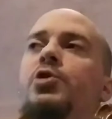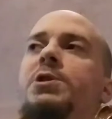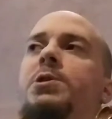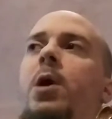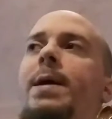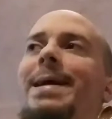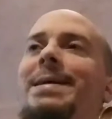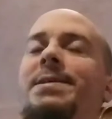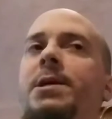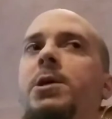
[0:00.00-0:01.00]
just not
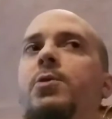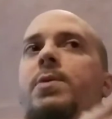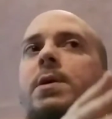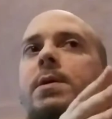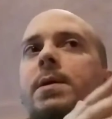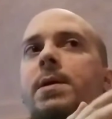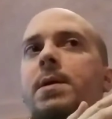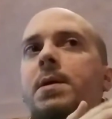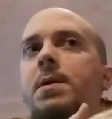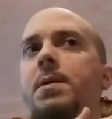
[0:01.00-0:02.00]
executed
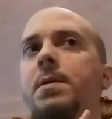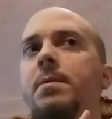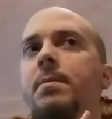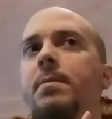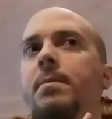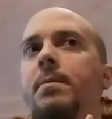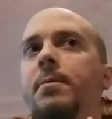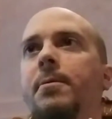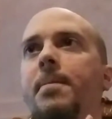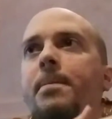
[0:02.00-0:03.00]
in
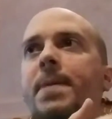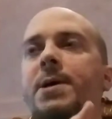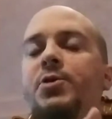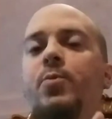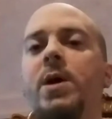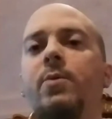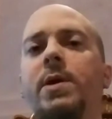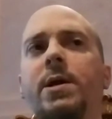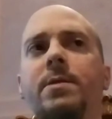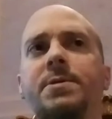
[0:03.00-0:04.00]
the best way
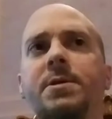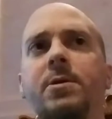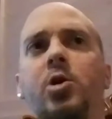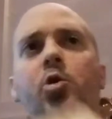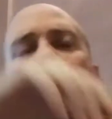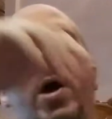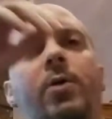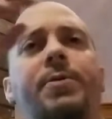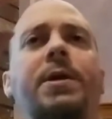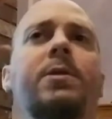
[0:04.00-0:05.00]
when it comes to the humor. I
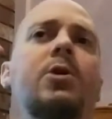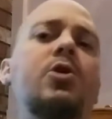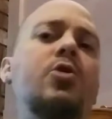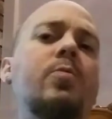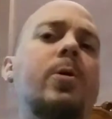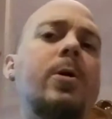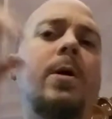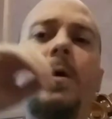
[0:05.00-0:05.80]
don't think the humor